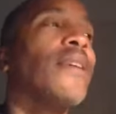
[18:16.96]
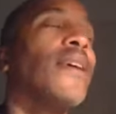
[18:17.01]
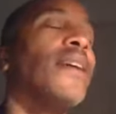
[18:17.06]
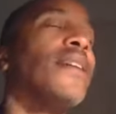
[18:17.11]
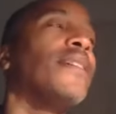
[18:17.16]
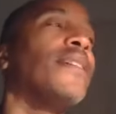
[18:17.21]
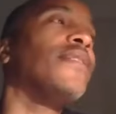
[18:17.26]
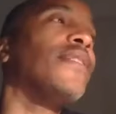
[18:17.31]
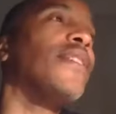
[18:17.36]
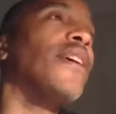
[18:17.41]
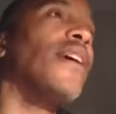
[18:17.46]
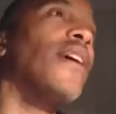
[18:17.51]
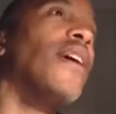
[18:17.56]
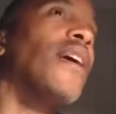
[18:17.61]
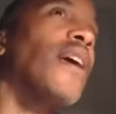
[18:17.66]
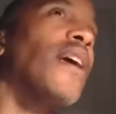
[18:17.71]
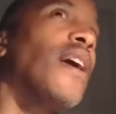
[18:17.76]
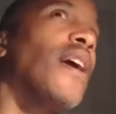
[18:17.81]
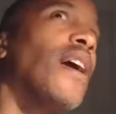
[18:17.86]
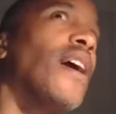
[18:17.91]
do you say?
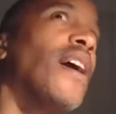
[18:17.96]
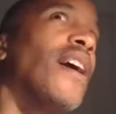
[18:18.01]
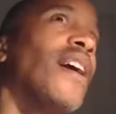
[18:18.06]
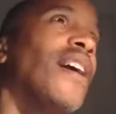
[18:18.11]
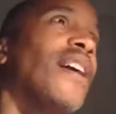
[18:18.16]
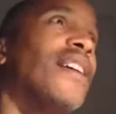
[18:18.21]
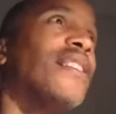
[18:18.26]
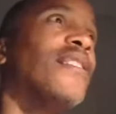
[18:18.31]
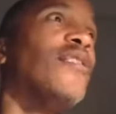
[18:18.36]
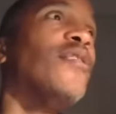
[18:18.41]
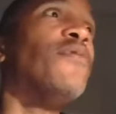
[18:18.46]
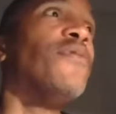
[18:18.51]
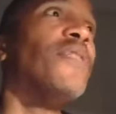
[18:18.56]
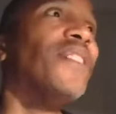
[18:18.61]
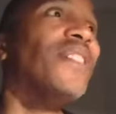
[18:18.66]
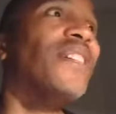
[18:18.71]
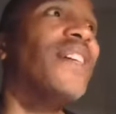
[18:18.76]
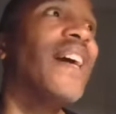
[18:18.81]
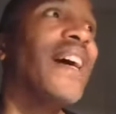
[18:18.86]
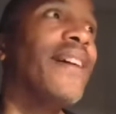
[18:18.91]
You
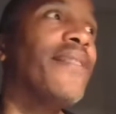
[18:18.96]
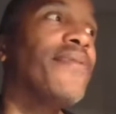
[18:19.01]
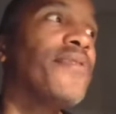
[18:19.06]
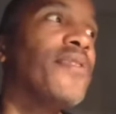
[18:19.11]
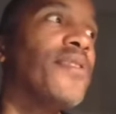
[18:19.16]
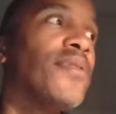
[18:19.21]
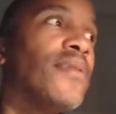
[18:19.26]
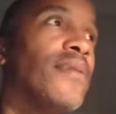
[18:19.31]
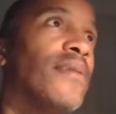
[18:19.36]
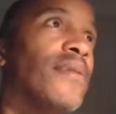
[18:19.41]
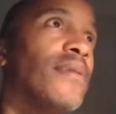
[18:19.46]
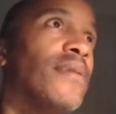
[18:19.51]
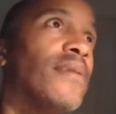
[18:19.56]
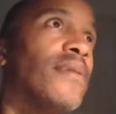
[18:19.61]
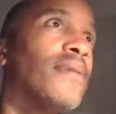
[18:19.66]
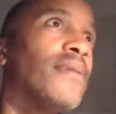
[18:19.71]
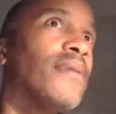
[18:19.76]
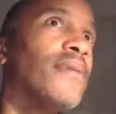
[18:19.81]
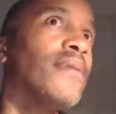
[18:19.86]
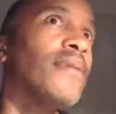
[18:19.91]
really have to,
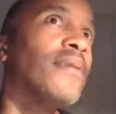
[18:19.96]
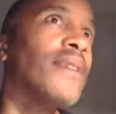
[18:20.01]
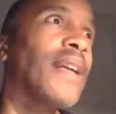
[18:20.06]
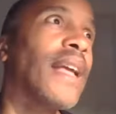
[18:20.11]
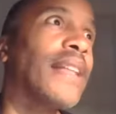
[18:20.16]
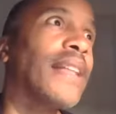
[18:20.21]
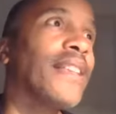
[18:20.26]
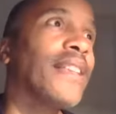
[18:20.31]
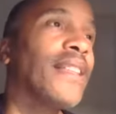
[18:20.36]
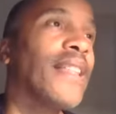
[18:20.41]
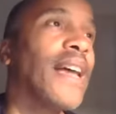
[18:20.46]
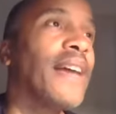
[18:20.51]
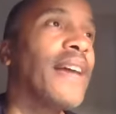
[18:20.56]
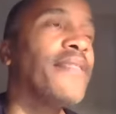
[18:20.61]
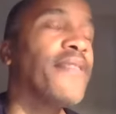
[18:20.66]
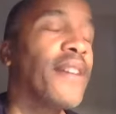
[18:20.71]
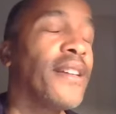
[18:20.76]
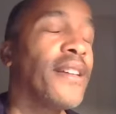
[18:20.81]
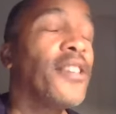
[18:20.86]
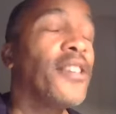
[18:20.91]
it's
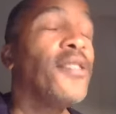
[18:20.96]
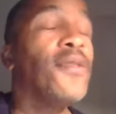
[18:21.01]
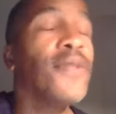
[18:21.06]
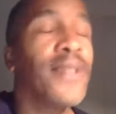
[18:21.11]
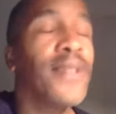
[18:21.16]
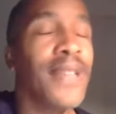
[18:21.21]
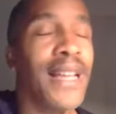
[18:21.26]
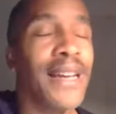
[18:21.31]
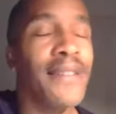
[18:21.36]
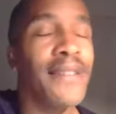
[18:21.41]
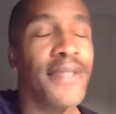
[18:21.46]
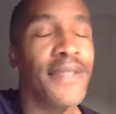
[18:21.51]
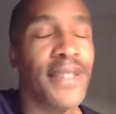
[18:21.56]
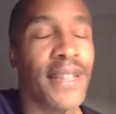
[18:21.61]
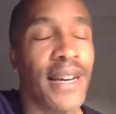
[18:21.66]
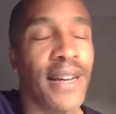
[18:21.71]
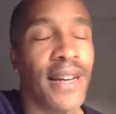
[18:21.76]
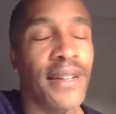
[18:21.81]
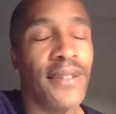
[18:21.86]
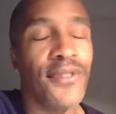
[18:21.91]
a huge
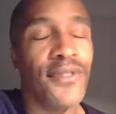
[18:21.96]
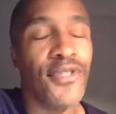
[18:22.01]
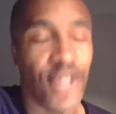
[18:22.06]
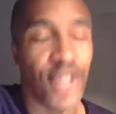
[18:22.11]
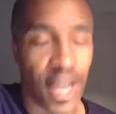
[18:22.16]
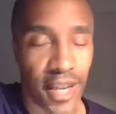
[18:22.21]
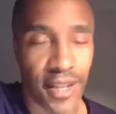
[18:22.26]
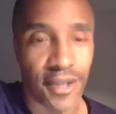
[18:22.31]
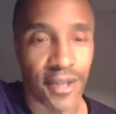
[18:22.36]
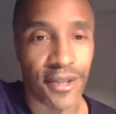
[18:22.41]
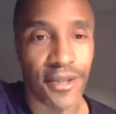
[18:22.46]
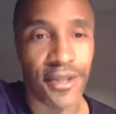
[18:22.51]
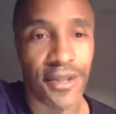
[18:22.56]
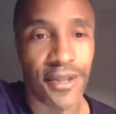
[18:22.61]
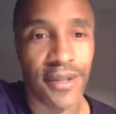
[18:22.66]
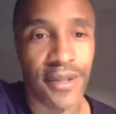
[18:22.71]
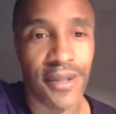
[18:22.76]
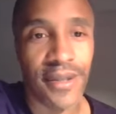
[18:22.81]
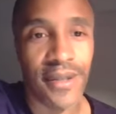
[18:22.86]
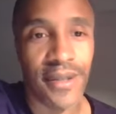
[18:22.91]
lifestyle change.
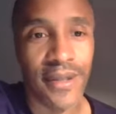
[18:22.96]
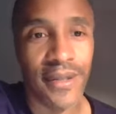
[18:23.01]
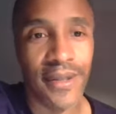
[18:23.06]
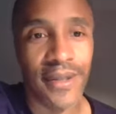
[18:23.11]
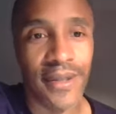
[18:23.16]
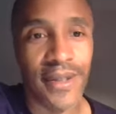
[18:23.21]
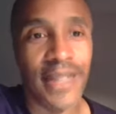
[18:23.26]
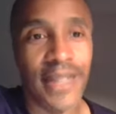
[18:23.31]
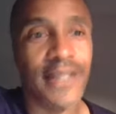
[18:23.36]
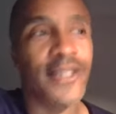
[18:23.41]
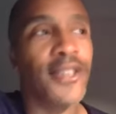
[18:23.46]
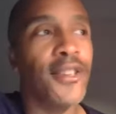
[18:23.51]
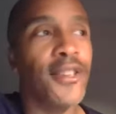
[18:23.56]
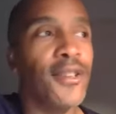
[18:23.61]
It's a